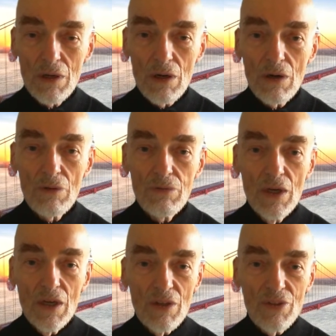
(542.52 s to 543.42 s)
of
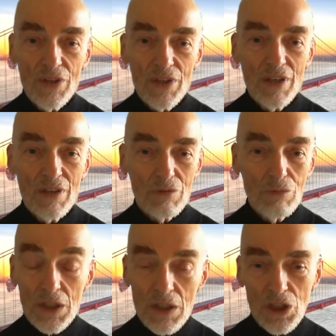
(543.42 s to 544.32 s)
the
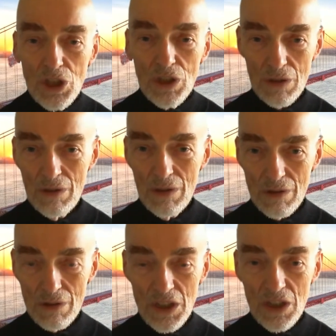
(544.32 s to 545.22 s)
rendition
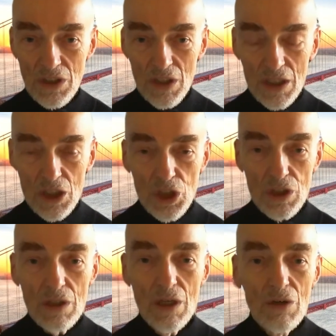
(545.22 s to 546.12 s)

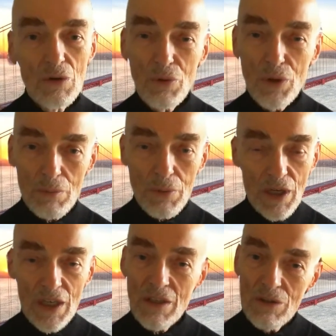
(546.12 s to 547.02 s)
legislation
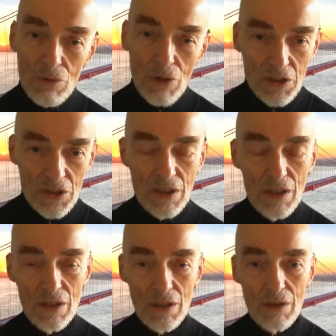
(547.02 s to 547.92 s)
whereby U.S.
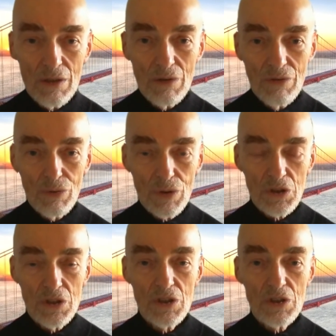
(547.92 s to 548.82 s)

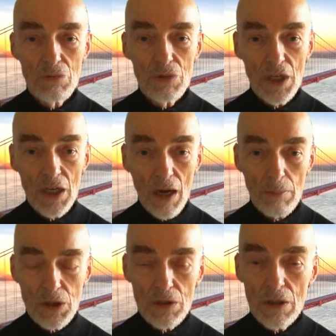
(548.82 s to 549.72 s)
forces, when they
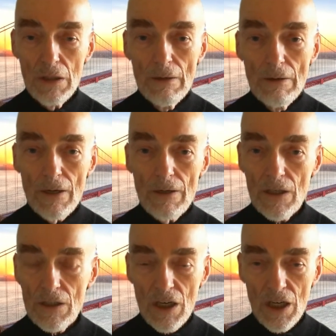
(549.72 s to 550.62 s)
captured an
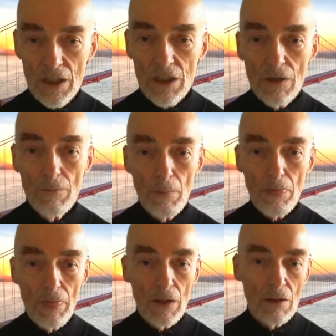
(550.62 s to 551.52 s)
Al-Qaeda
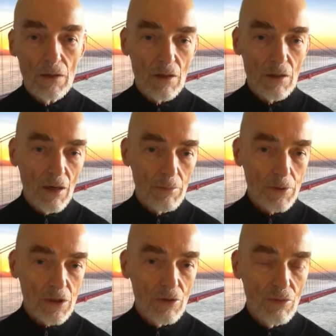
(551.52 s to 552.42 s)

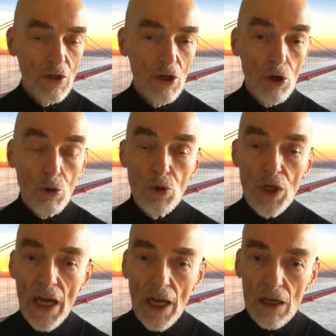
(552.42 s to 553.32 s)
operative, would
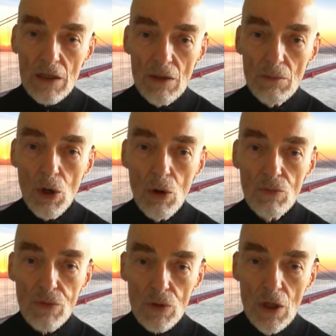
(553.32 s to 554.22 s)
hand him
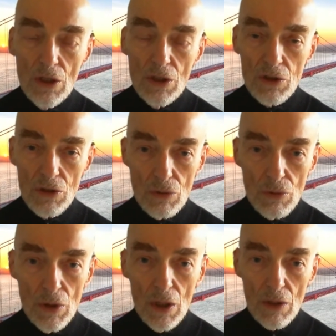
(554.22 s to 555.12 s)
over
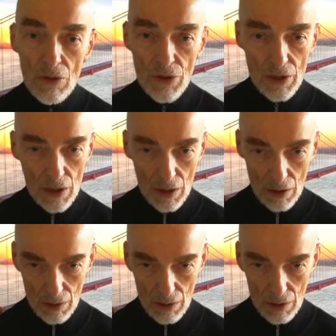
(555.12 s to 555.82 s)
to the